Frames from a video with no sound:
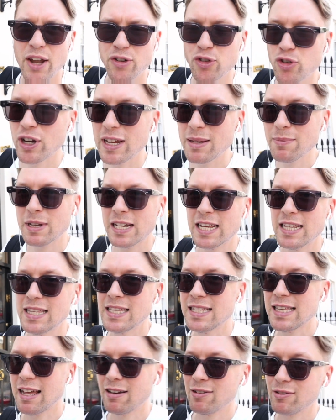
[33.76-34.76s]
treatment in the
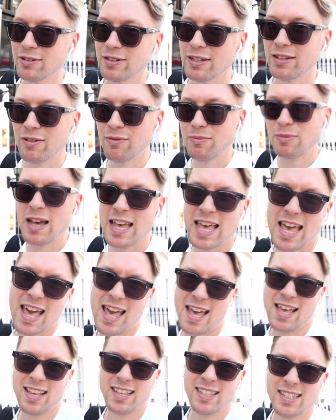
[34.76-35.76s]
salon on my
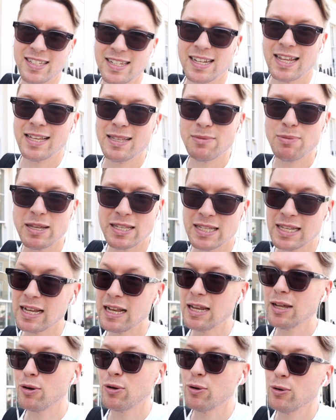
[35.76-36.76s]
hair yesterday. It's
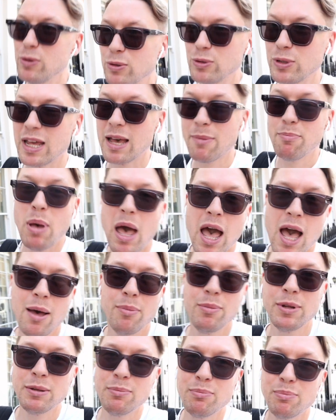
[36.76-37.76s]
basically called a
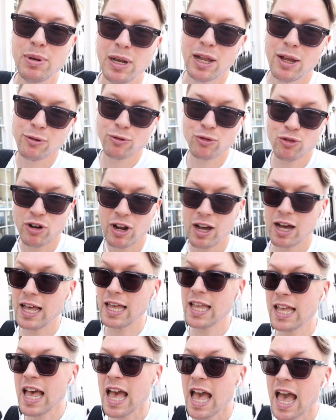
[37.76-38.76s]
permanent blow
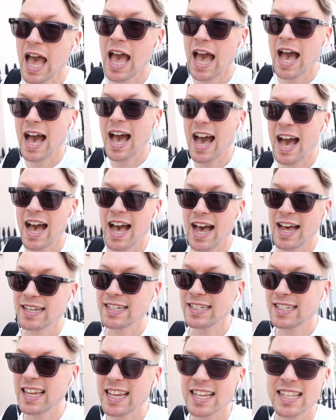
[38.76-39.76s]
dry,
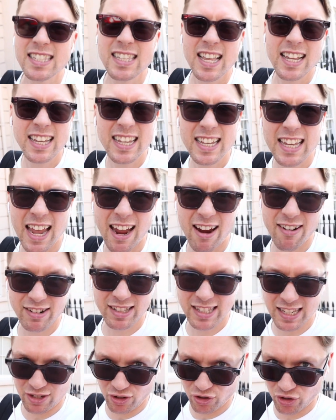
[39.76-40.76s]
and it's like a
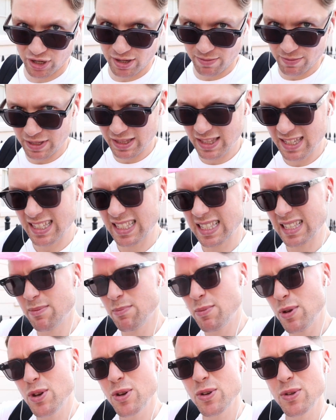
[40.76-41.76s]
keratin treatment that
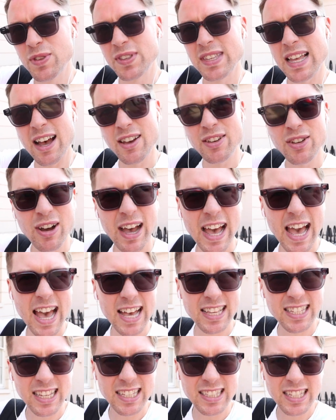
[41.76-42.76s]
smooths out your
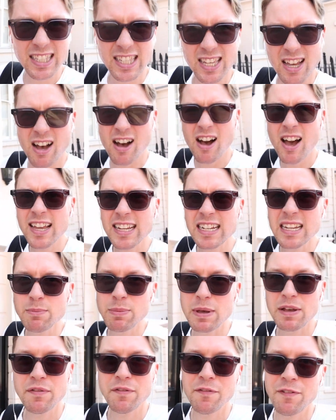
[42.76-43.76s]
hair. So it's a tiny
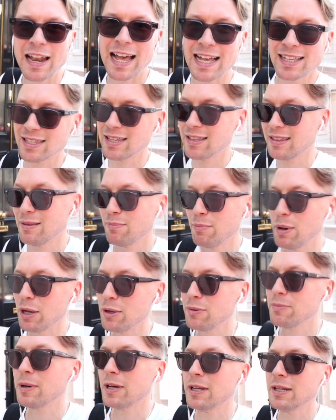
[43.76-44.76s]
bit flat at the
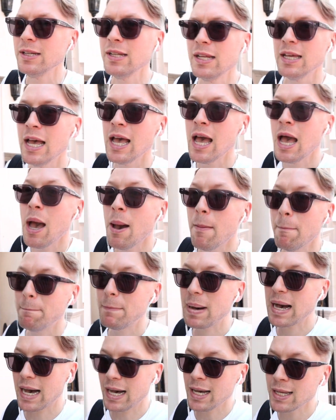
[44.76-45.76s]
moment,
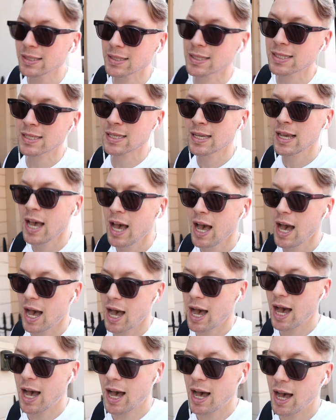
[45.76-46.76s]
but
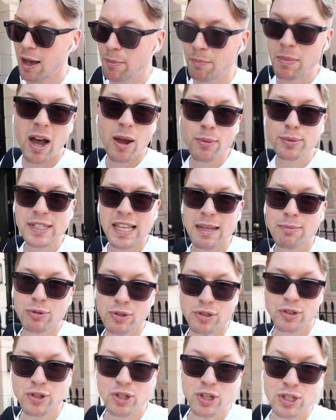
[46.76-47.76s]
I was able
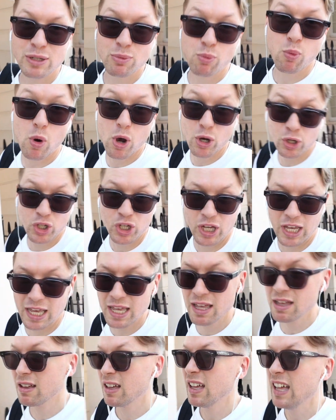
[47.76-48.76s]
to just wash
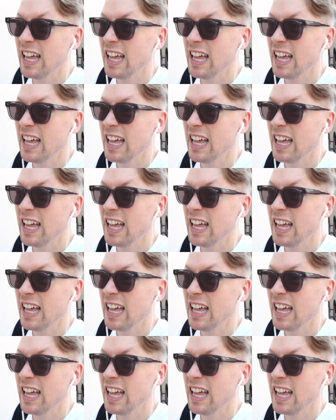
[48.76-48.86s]
it,